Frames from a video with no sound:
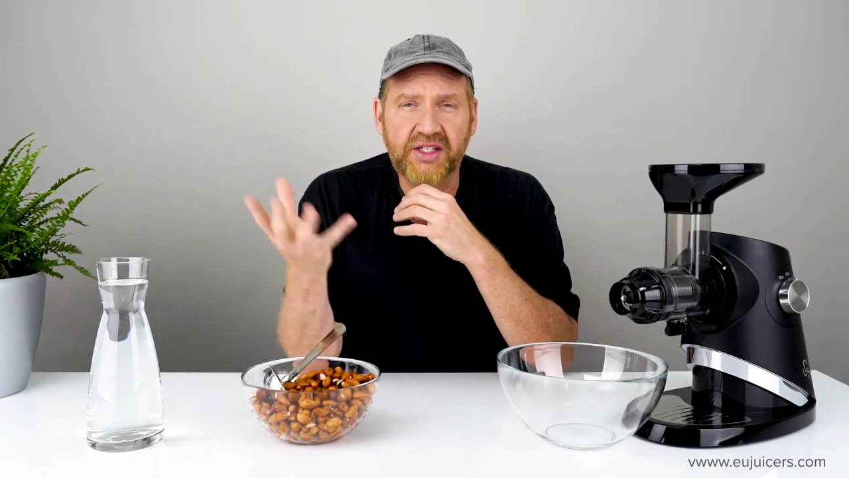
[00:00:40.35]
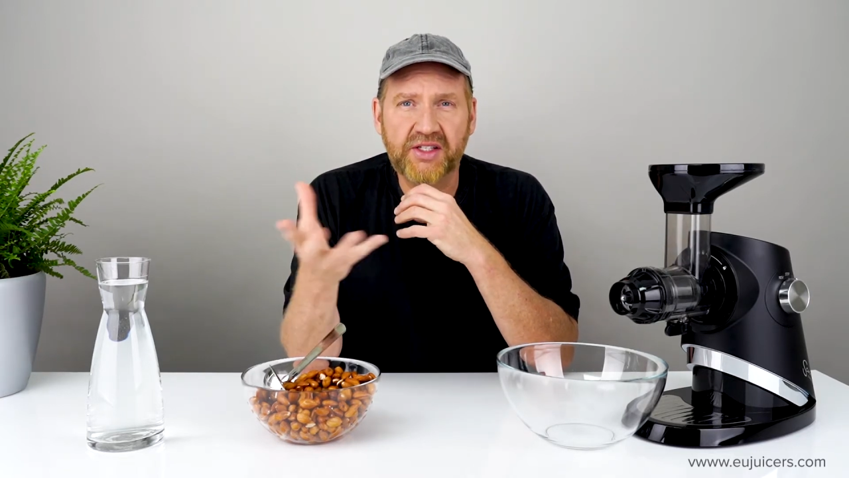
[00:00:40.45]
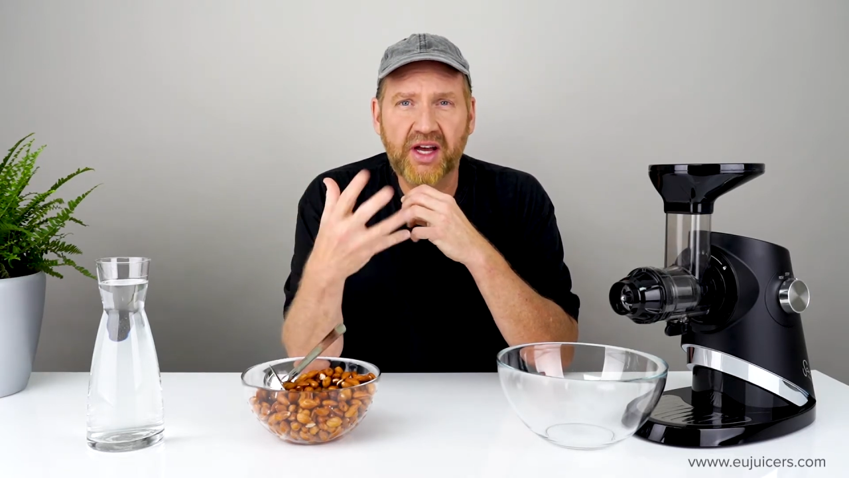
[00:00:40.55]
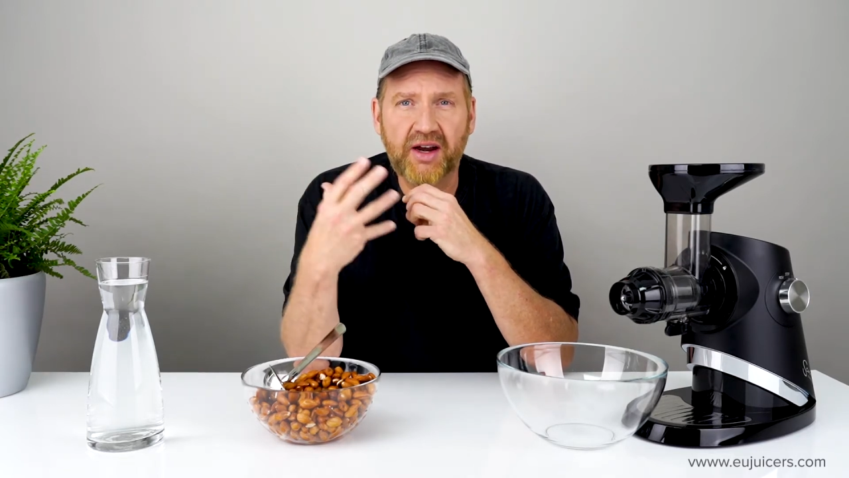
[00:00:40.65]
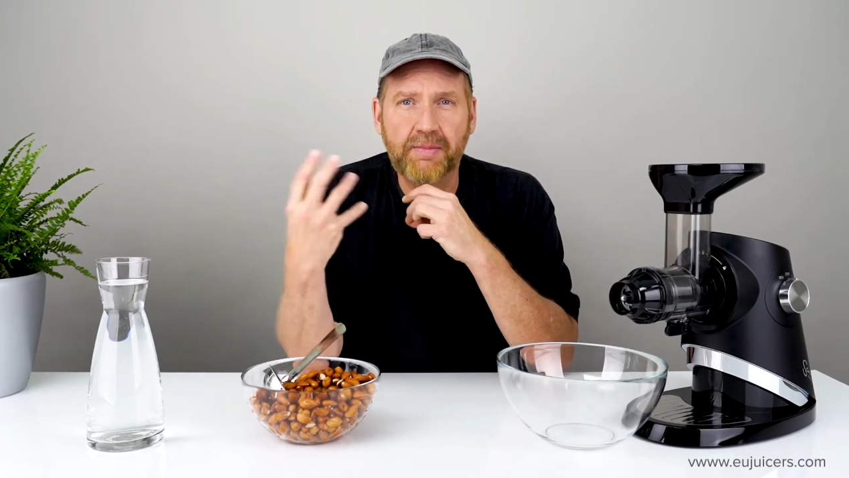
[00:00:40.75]
it's
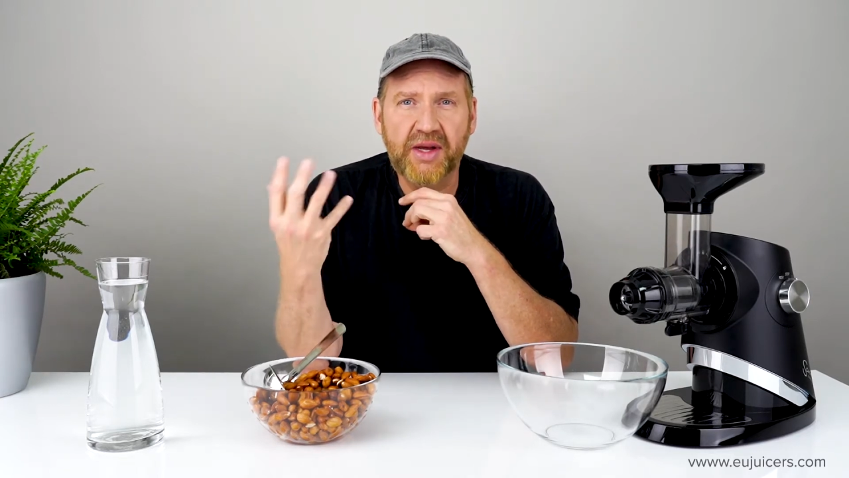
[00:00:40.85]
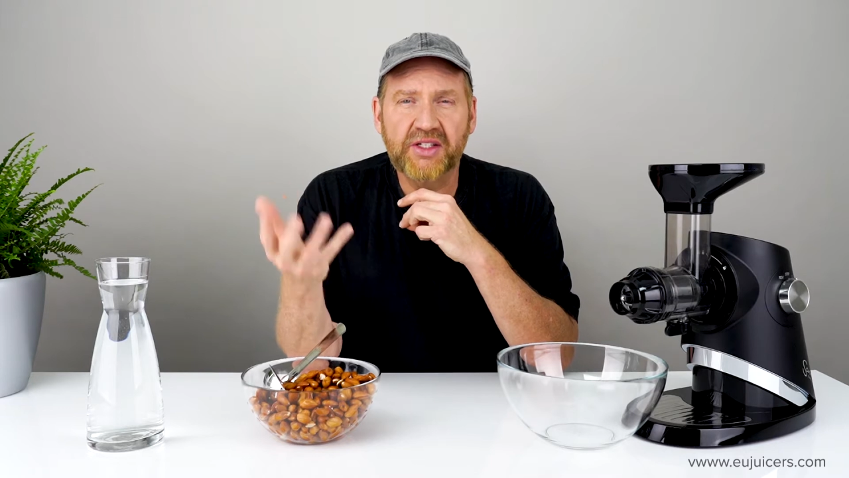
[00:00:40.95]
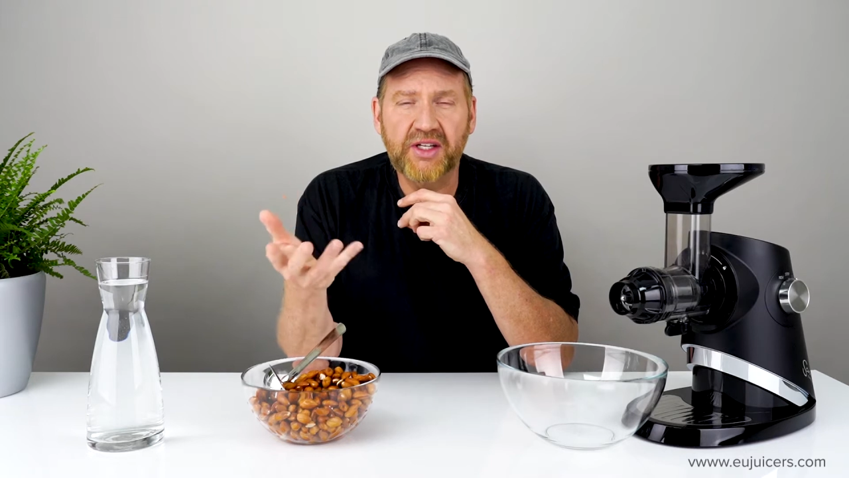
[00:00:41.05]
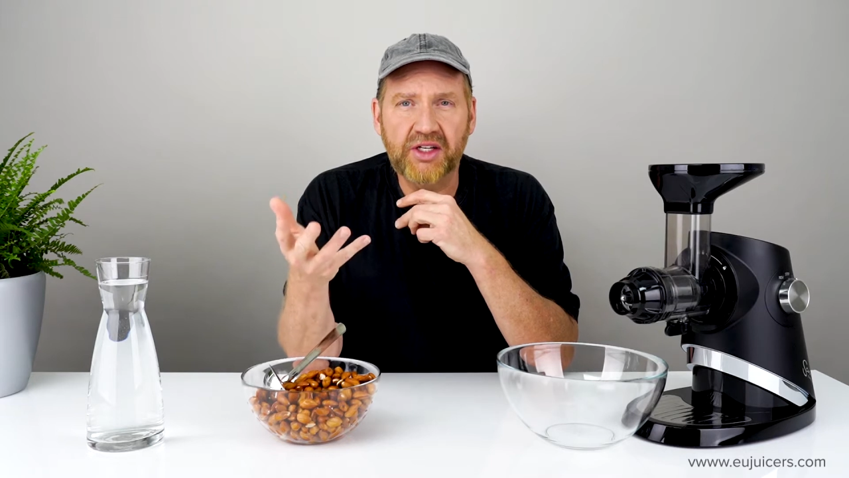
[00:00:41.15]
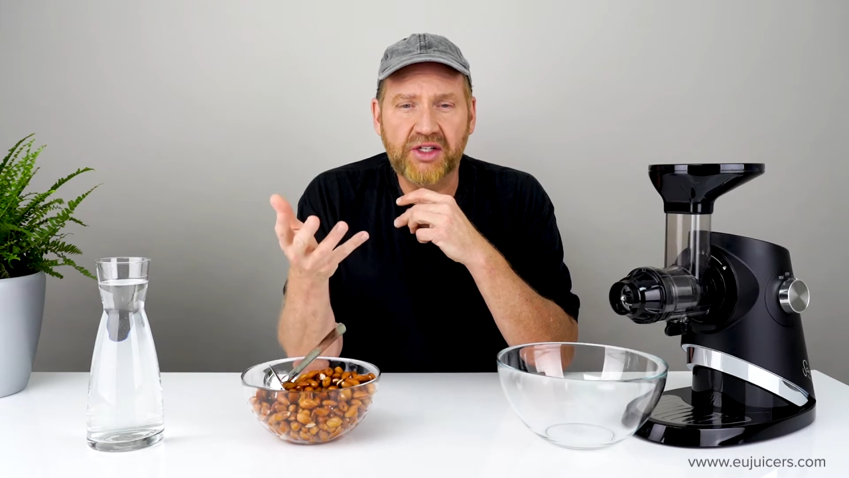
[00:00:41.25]
got a
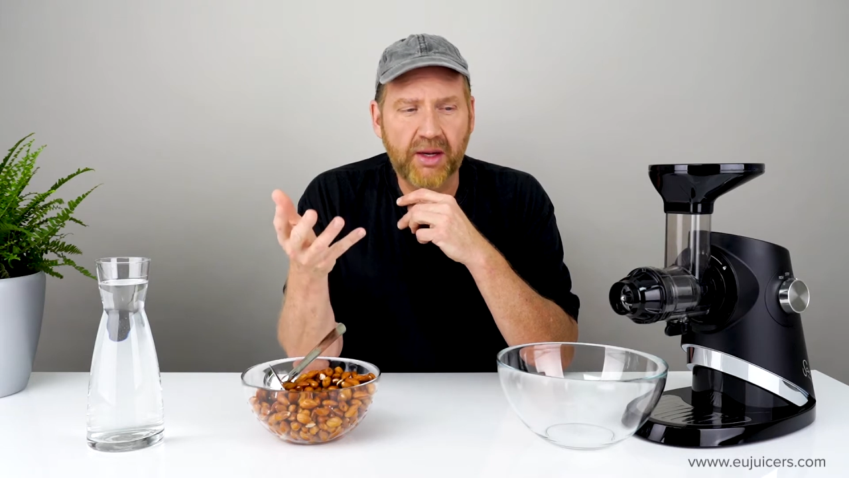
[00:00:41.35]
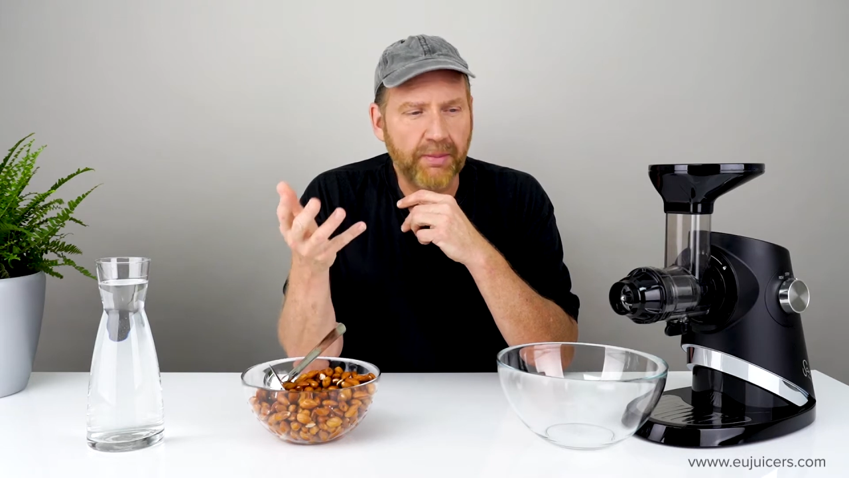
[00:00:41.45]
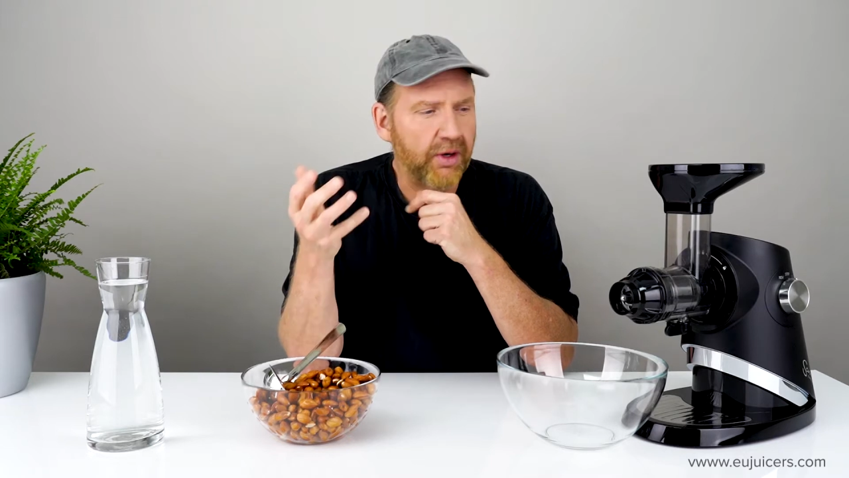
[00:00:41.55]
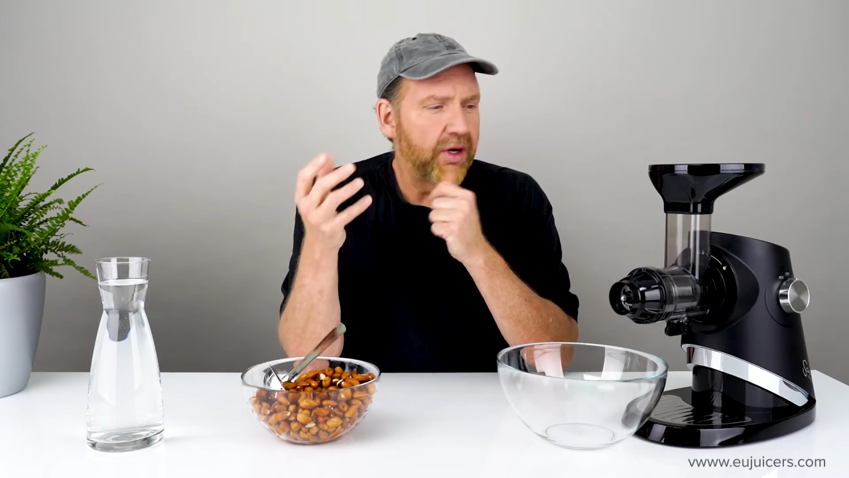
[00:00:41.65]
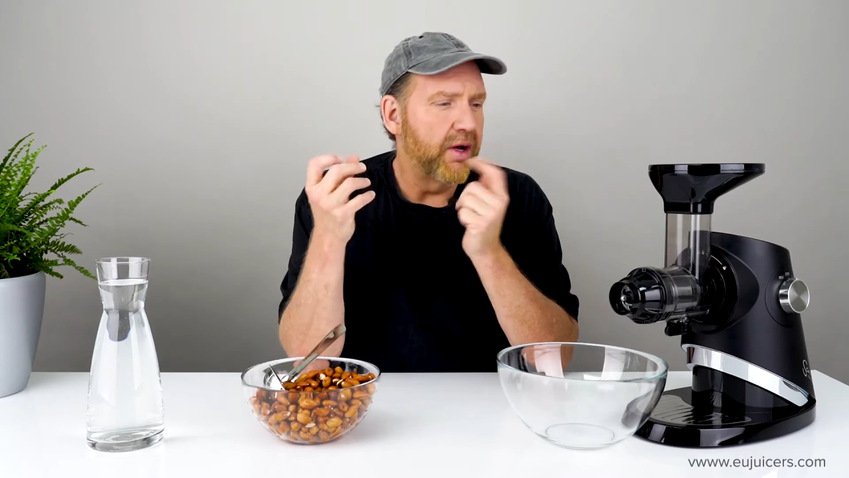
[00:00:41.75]
mixing chamber.